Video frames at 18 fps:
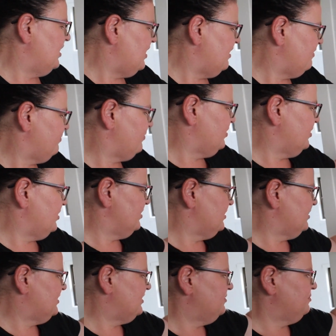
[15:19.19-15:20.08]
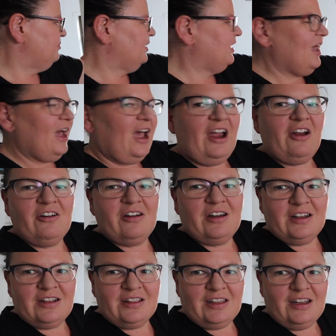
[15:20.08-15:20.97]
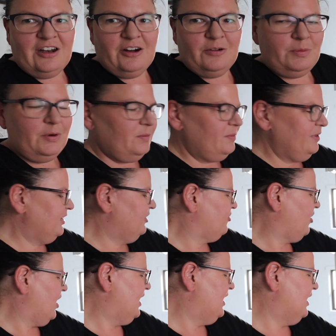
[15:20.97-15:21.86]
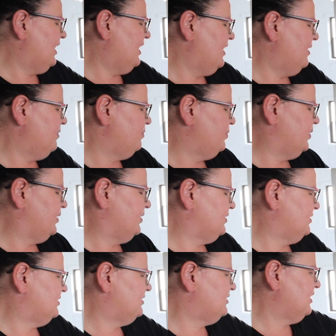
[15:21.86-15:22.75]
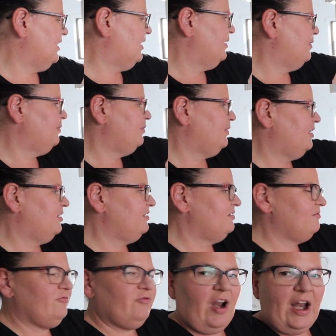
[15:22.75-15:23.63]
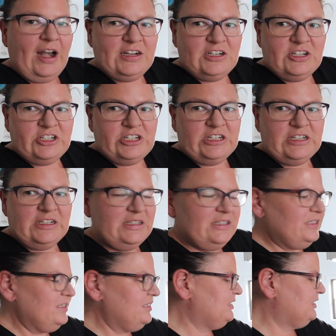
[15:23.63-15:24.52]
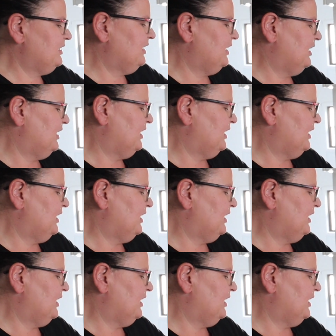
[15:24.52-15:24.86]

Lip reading: I've got some carrot that I'll probably grate up, some radishes,